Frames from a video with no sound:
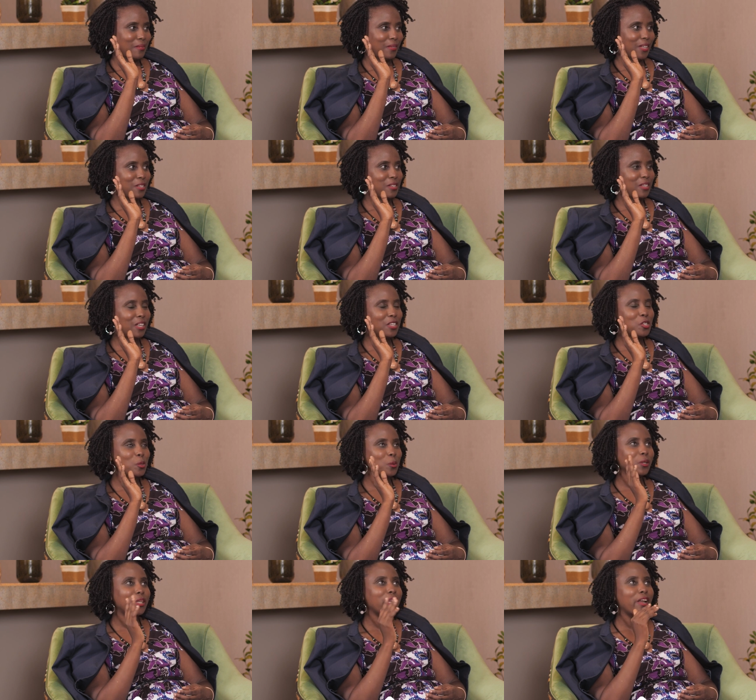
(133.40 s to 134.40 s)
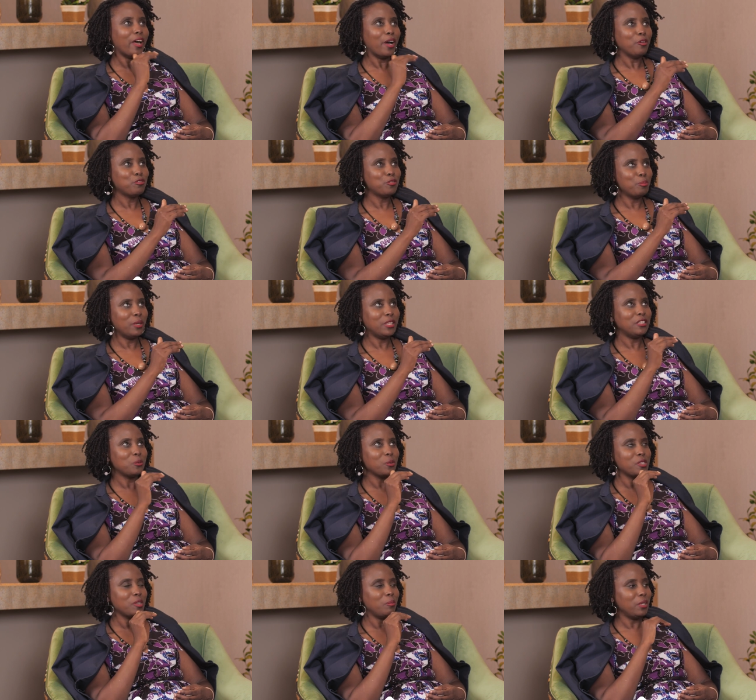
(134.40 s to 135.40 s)
That, that's not enough, but it
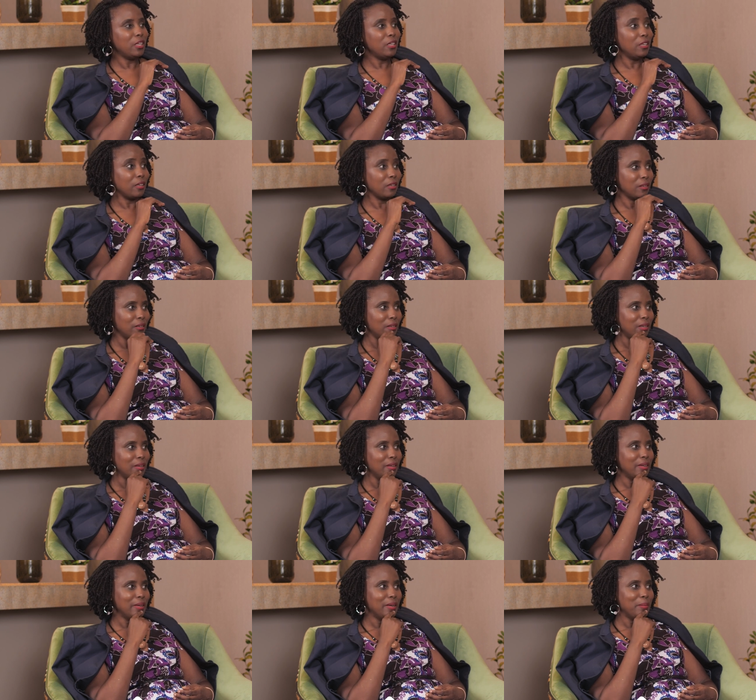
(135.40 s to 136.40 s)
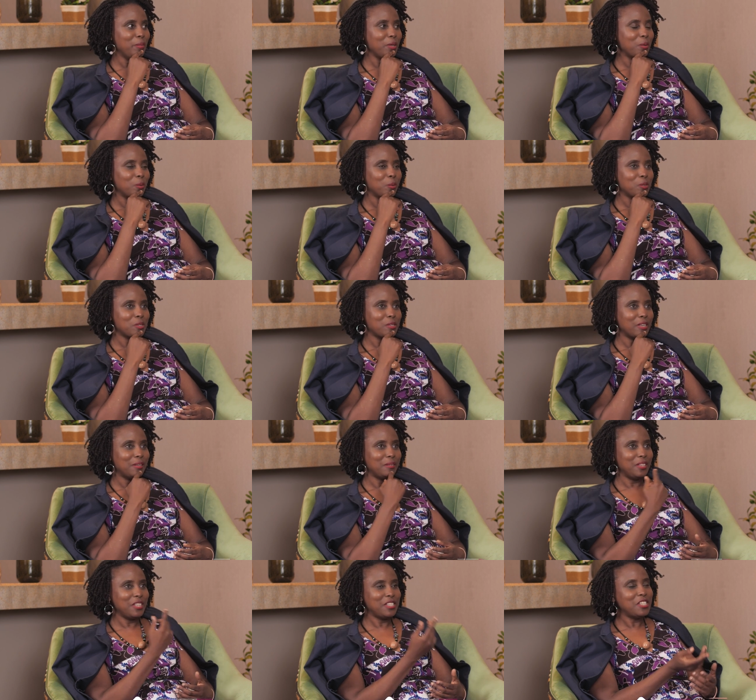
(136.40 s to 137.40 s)
was a beginning. Because
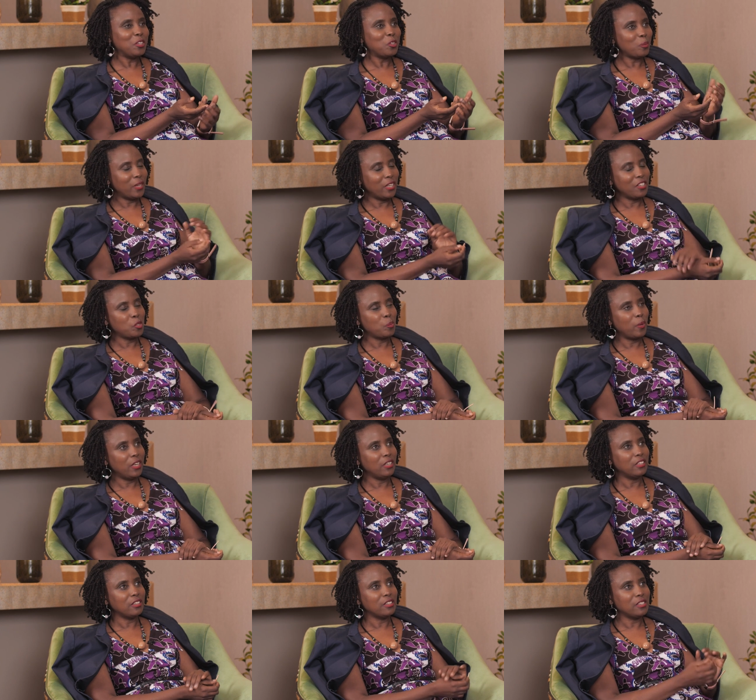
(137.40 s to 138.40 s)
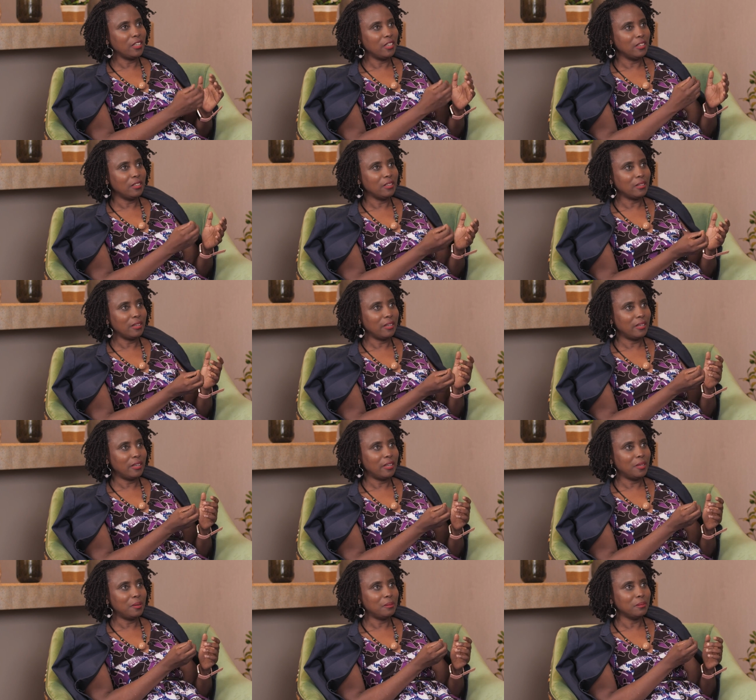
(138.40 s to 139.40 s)
uh, this gentleman explained and said,
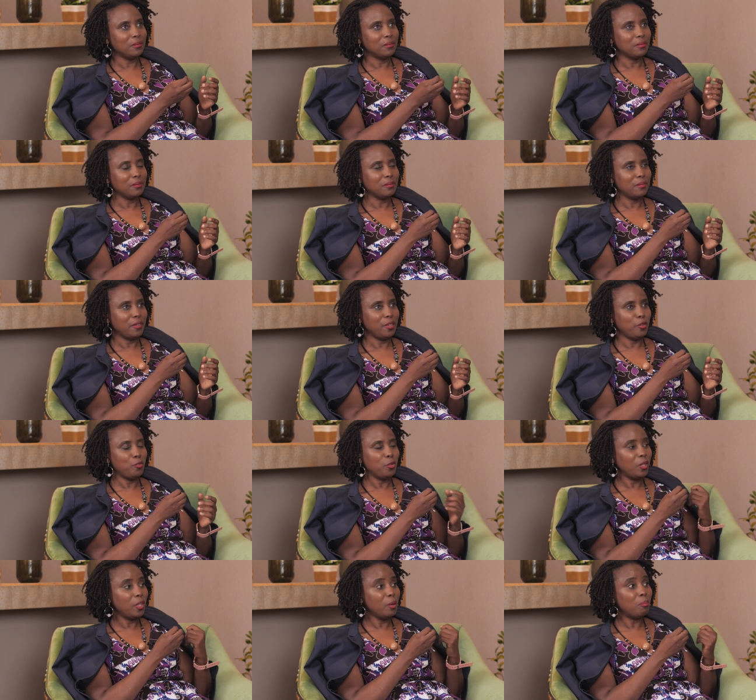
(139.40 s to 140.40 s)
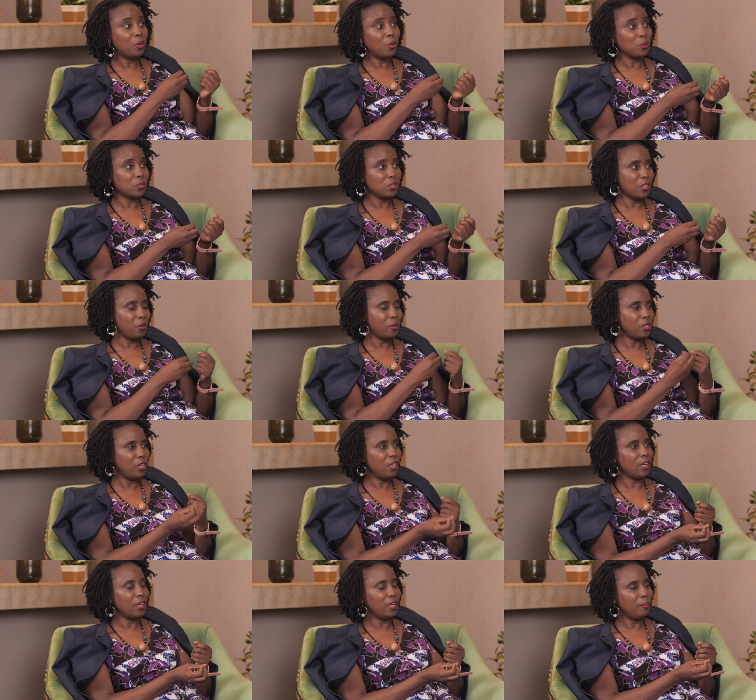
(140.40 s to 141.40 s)
um, if you're the boss and you're
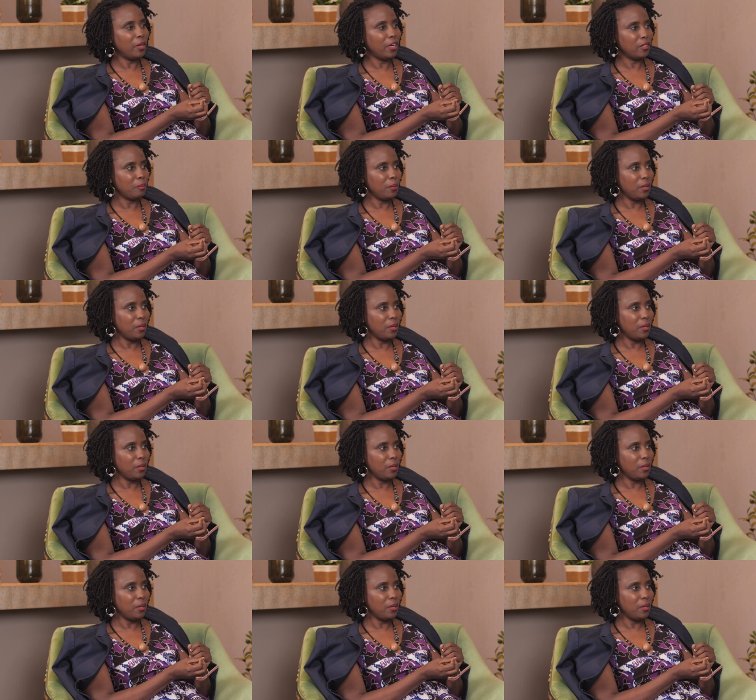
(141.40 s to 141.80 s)
sending an email at